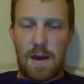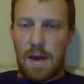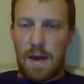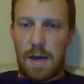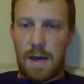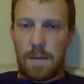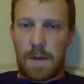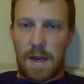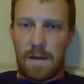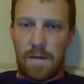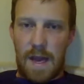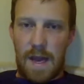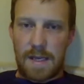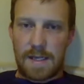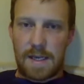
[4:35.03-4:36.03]
kind of
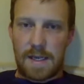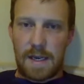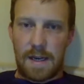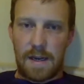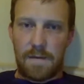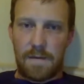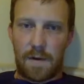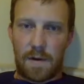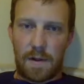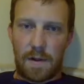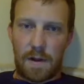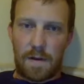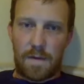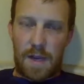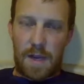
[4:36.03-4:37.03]
asking for
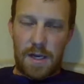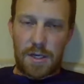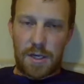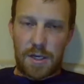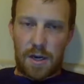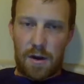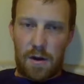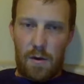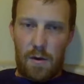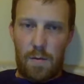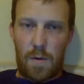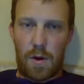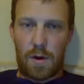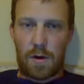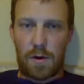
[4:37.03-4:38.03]
clarification on
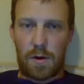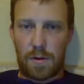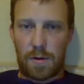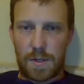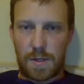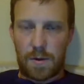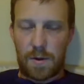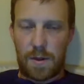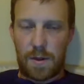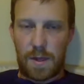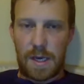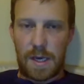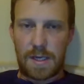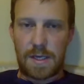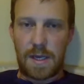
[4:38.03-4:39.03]
homework or those sort of
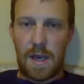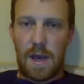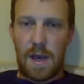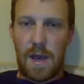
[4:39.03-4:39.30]
things.